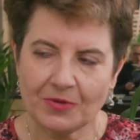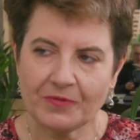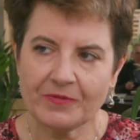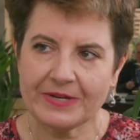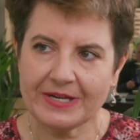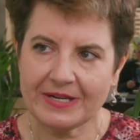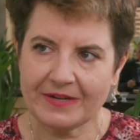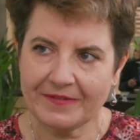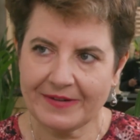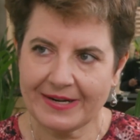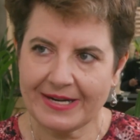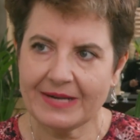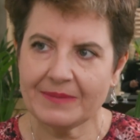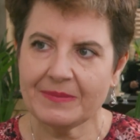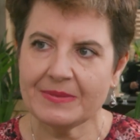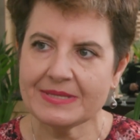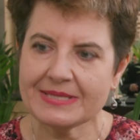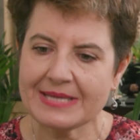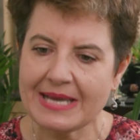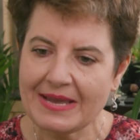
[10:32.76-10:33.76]
of
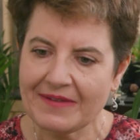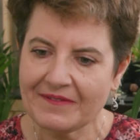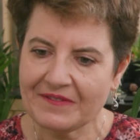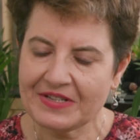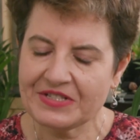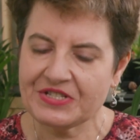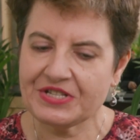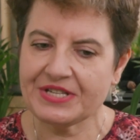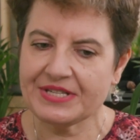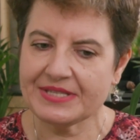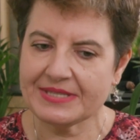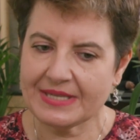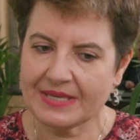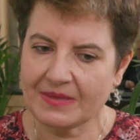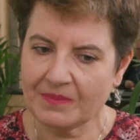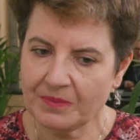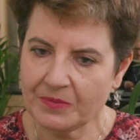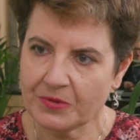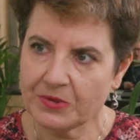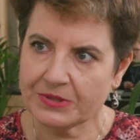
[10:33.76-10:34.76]
requirements which is
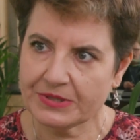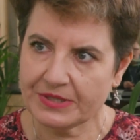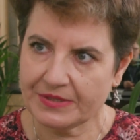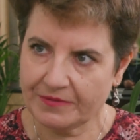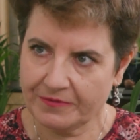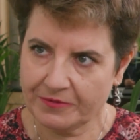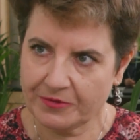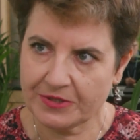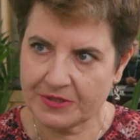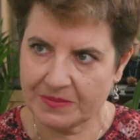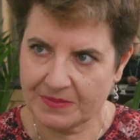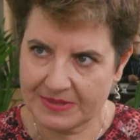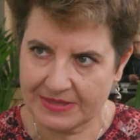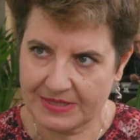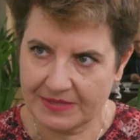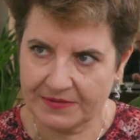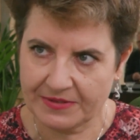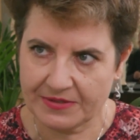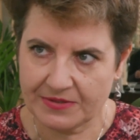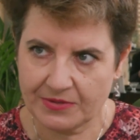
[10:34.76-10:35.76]
important for a
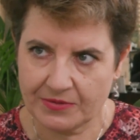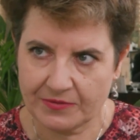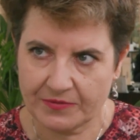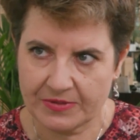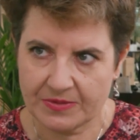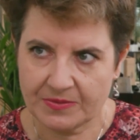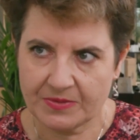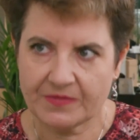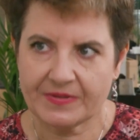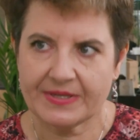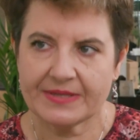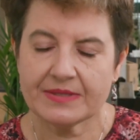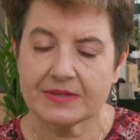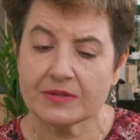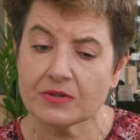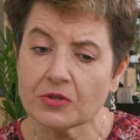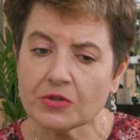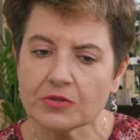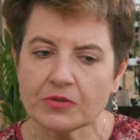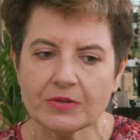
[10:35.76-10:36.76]
specific service provider.
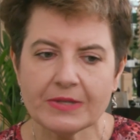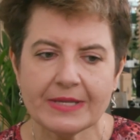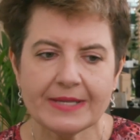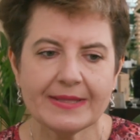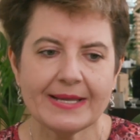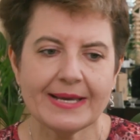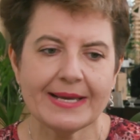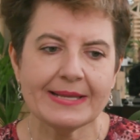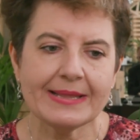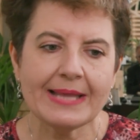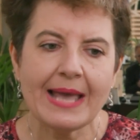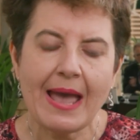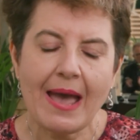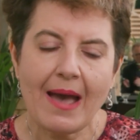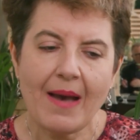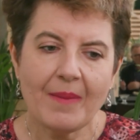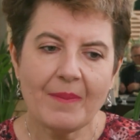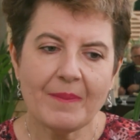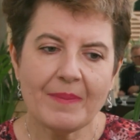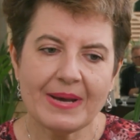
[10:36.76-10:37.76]
Not only that,
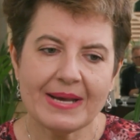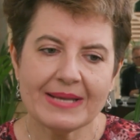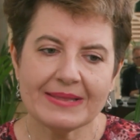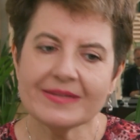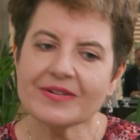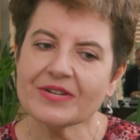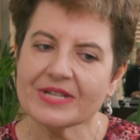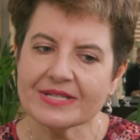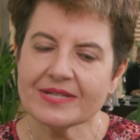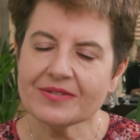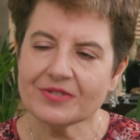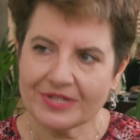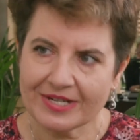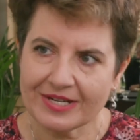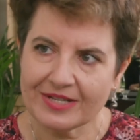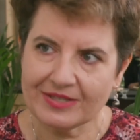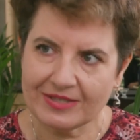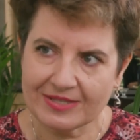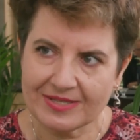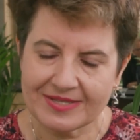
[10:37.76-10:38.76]
but the recent
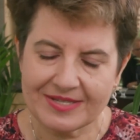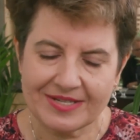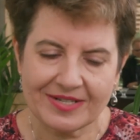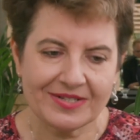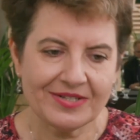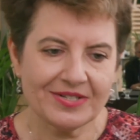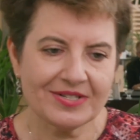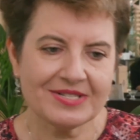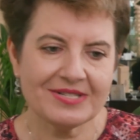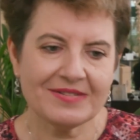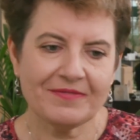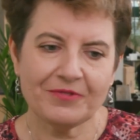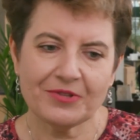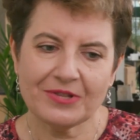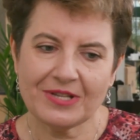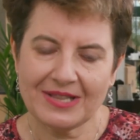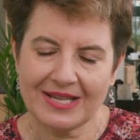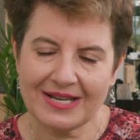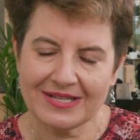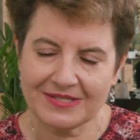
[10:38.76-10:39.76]
trend in standards for
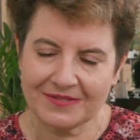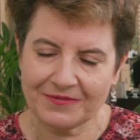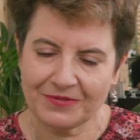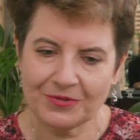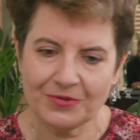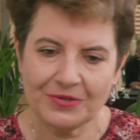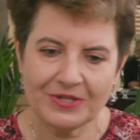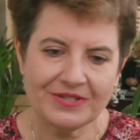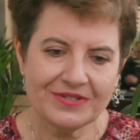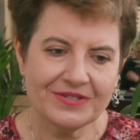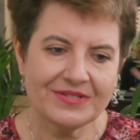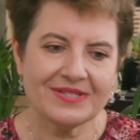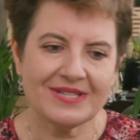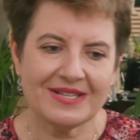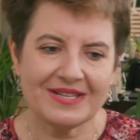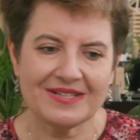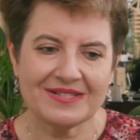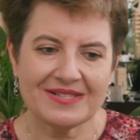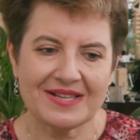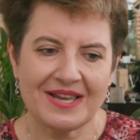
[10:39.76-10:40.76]
the last few years
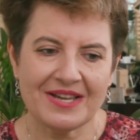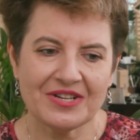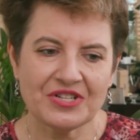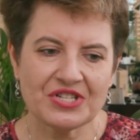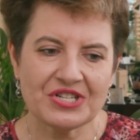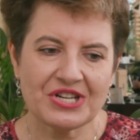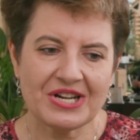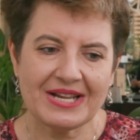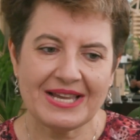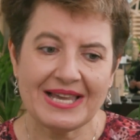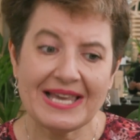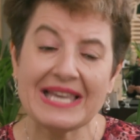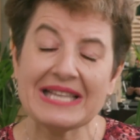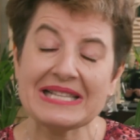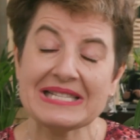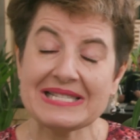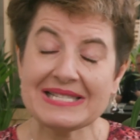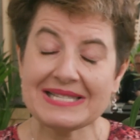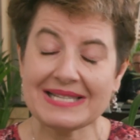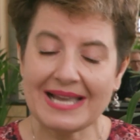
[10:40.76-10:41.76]
is actually
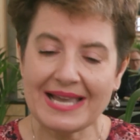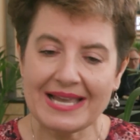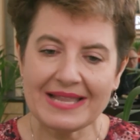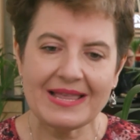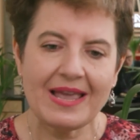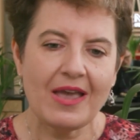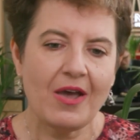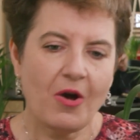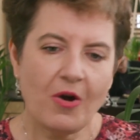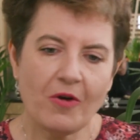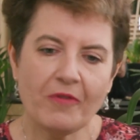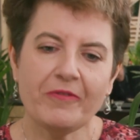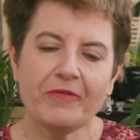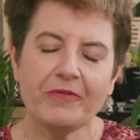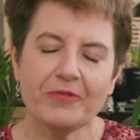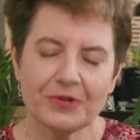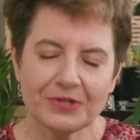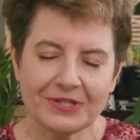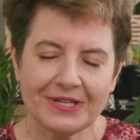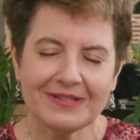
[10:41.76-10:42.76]
instead of
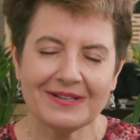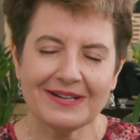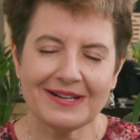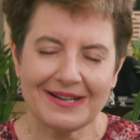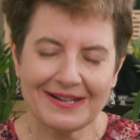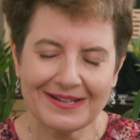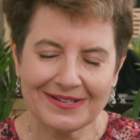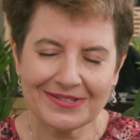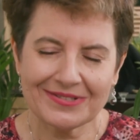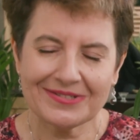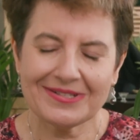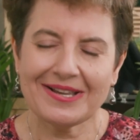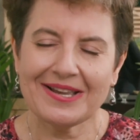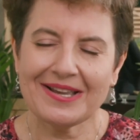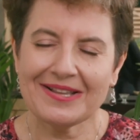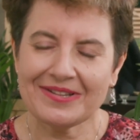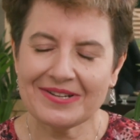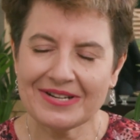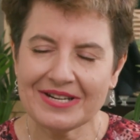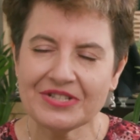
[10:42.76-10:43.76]
working hard
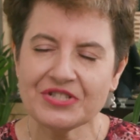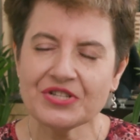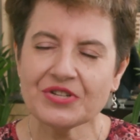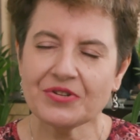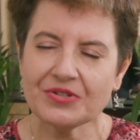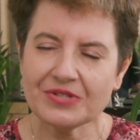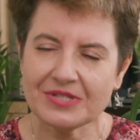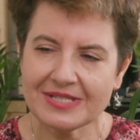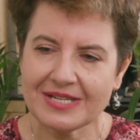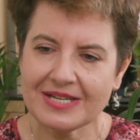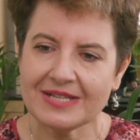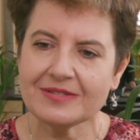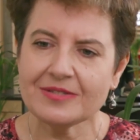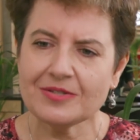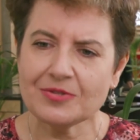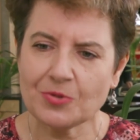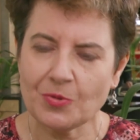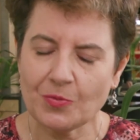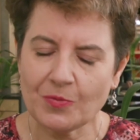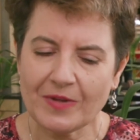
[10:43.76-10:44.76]
and reach
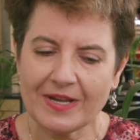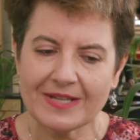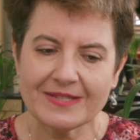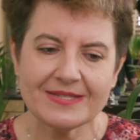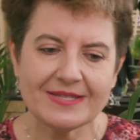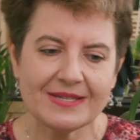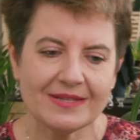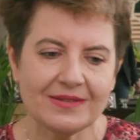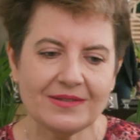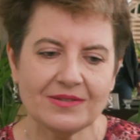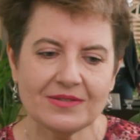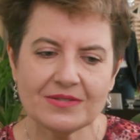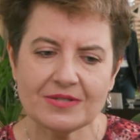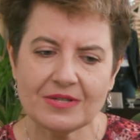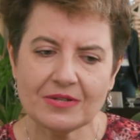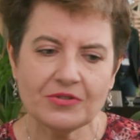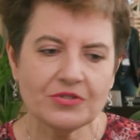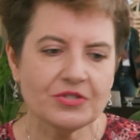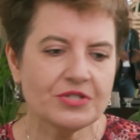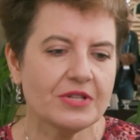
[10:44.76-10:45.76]
consensus on one single
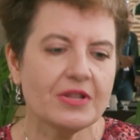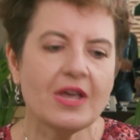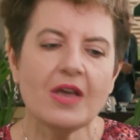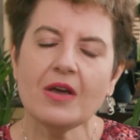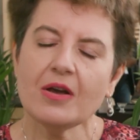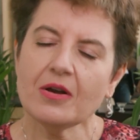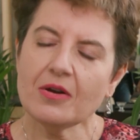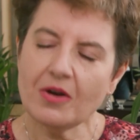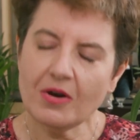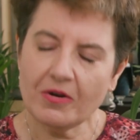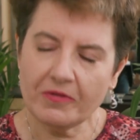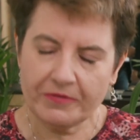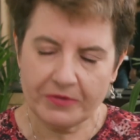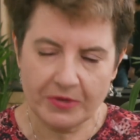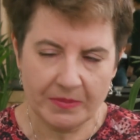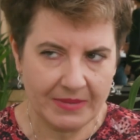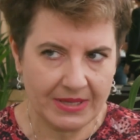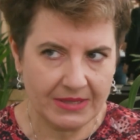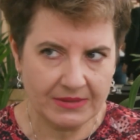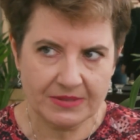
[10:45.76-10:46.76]
solution, go
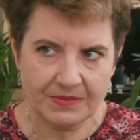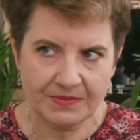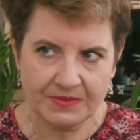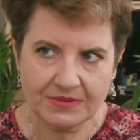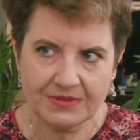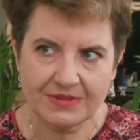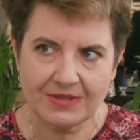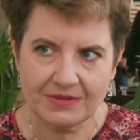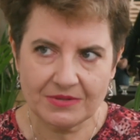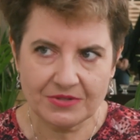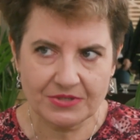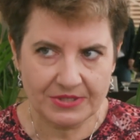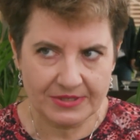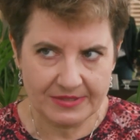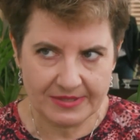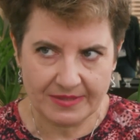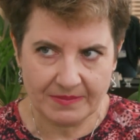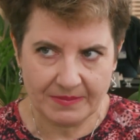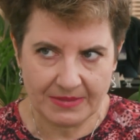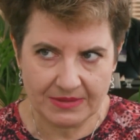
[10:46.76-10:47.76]
for multiple
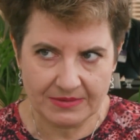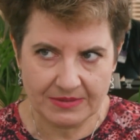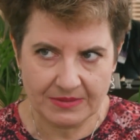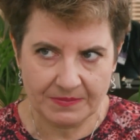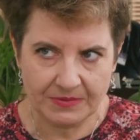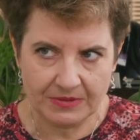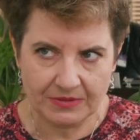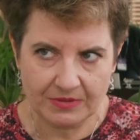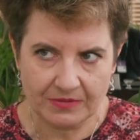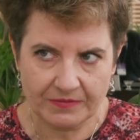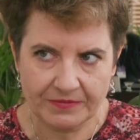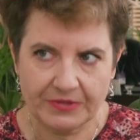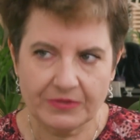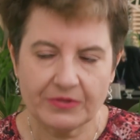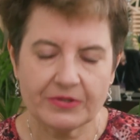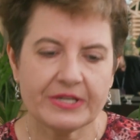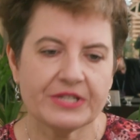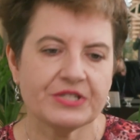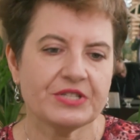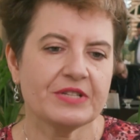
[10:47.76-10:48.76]
solutions and multiple
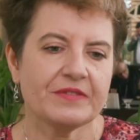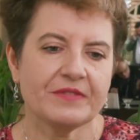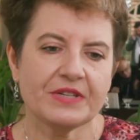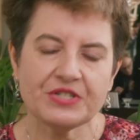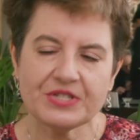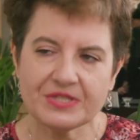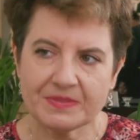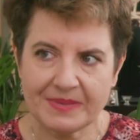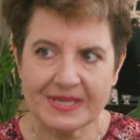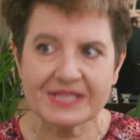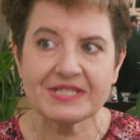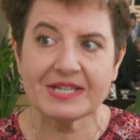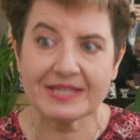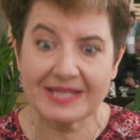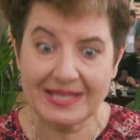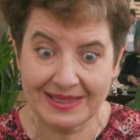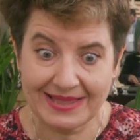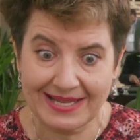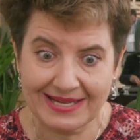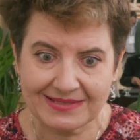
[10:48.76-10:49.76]
configuration, which is better better
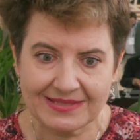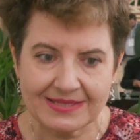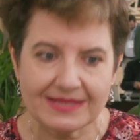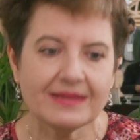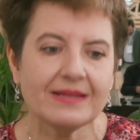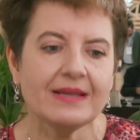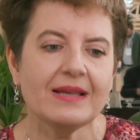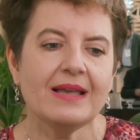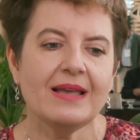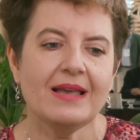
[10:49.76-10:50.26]
than nothing.